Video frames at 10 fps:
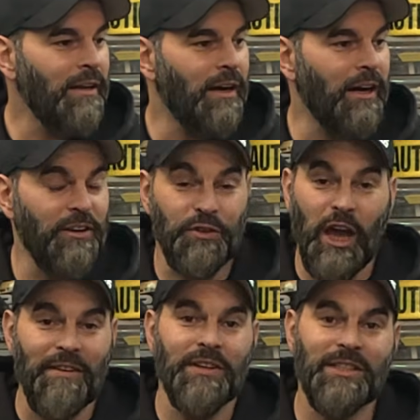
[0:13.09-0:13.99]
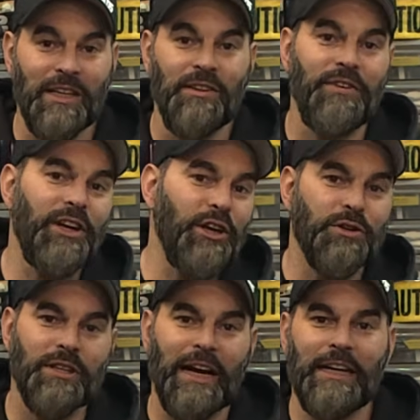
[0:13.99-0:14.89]
If you haven't seen the
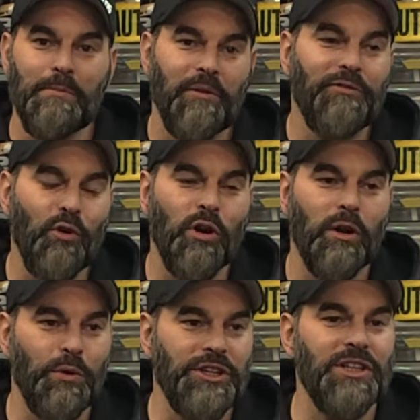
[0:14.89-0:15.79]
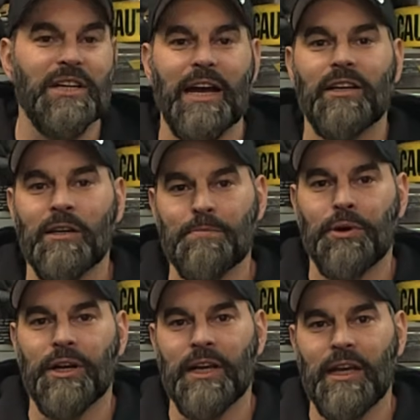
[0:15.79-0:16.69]
videos that I did before, we just got done
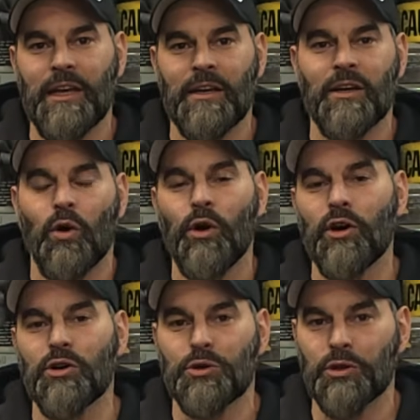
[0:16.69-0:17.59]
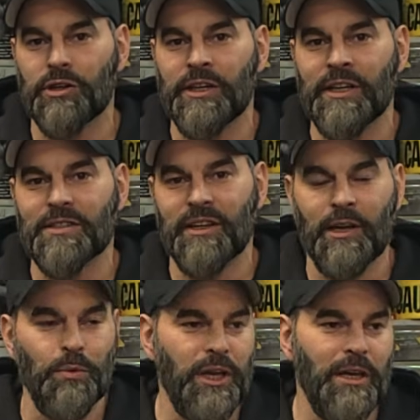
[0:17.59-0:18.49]
putting in an oil cooler in this
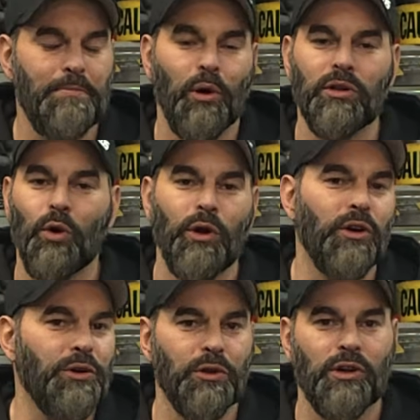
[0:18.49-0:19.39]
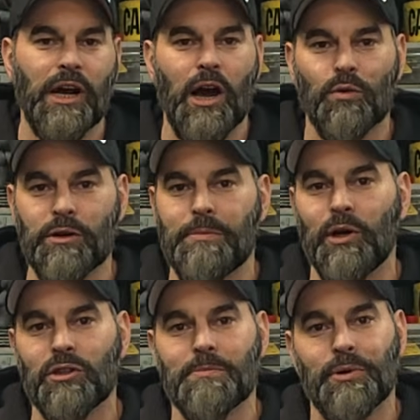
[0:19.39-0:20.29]
thing. We pulled the oil cooler out,
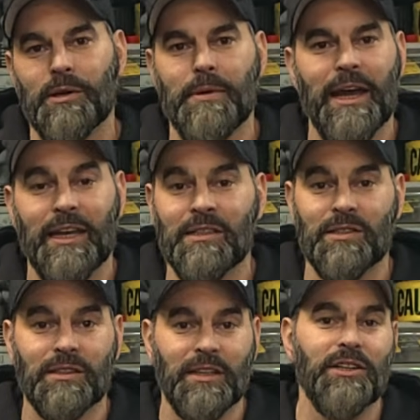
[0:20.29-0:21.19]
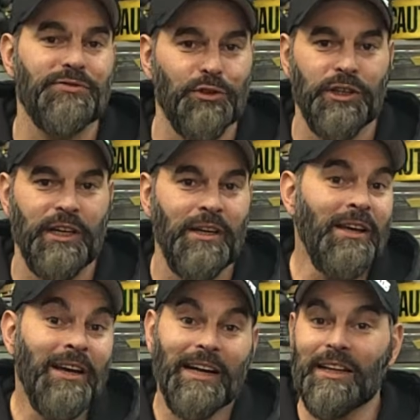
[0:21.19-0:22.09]
rebuilt it, put it back in successfully,
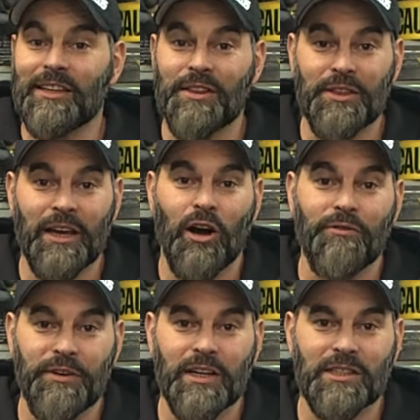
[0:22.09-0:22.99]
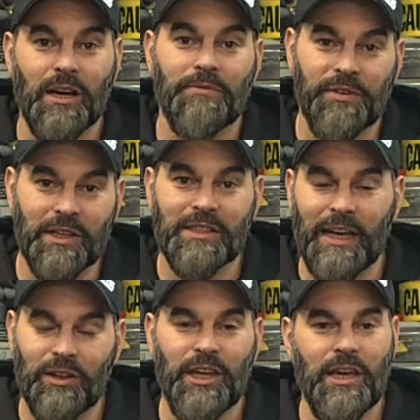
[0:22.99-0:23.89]
got that thing all fixed up, fixed
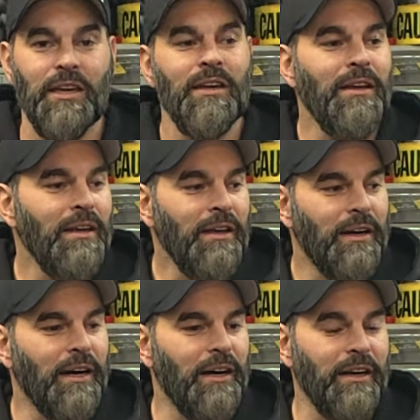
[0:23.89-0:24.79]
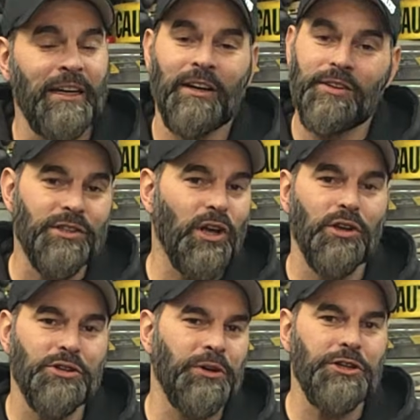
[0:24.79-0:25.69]
that leak. And there's
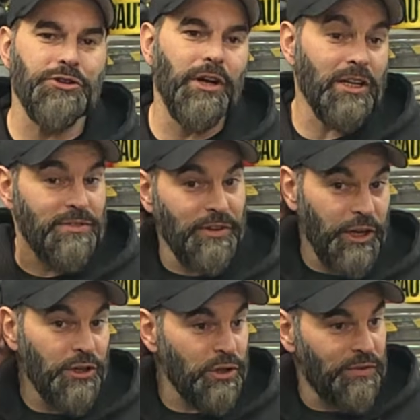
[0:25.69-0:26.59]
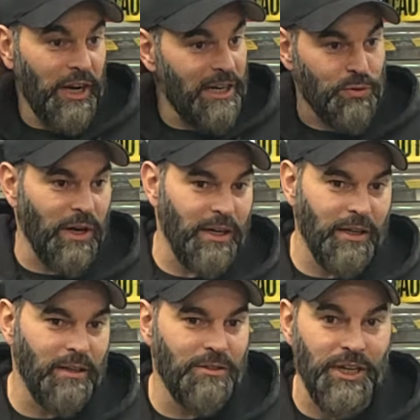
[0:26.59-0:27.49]
also an introduction video. So if you guys
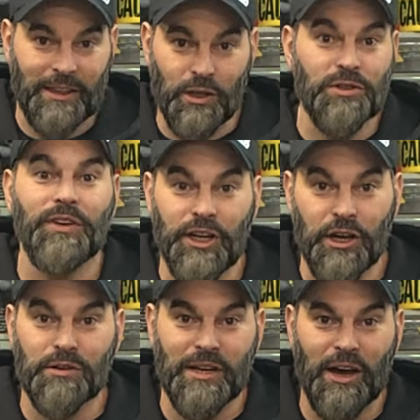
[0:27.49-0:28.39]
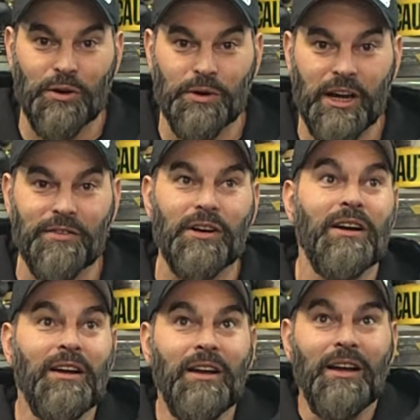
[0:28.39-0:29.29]
wanna check those videos out or
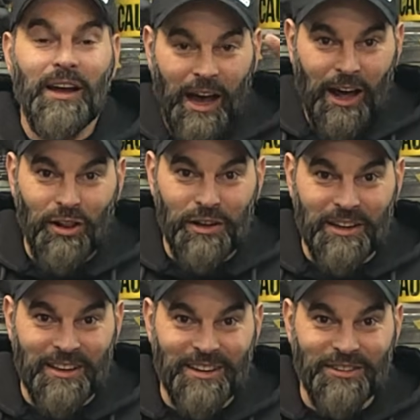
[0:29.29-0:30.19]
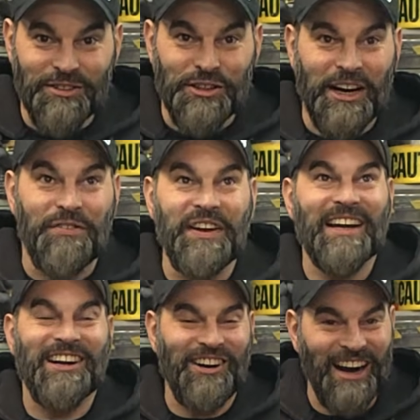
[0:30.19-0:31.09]
whatever, I'll try to
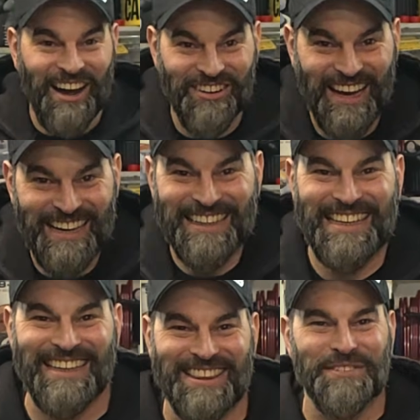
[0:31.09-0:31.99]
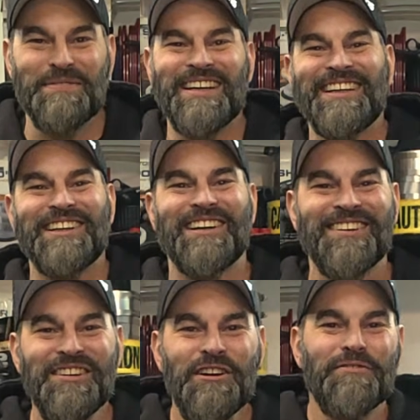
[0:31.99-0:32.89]
figure out how to get them in
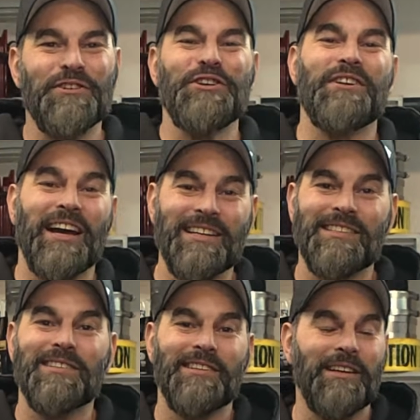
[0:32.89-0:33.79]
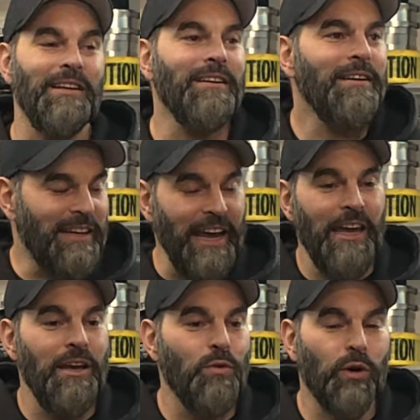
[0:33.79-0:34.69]
here for you guys to see.
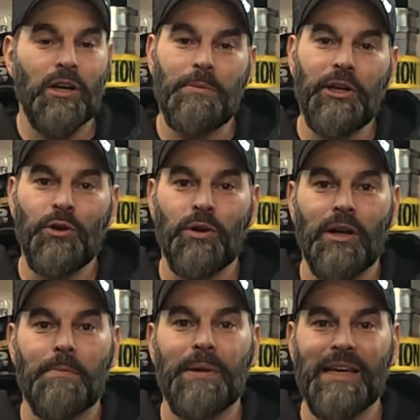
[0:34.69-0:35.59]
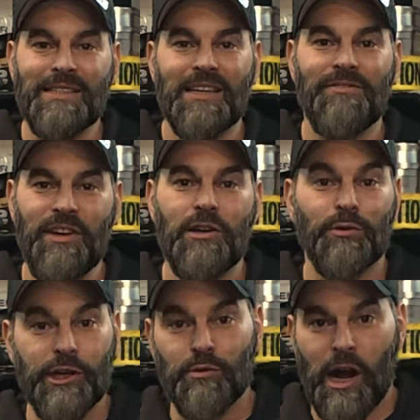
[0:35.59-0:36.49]
Today, we're gonna be doing a Pcv
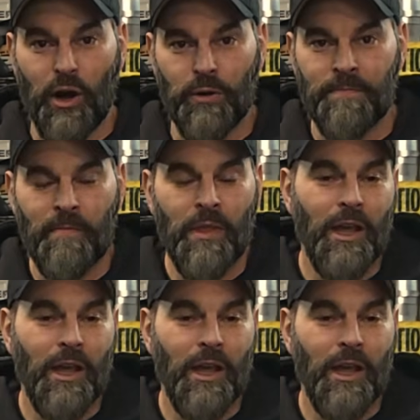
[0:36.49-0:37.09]
reroute.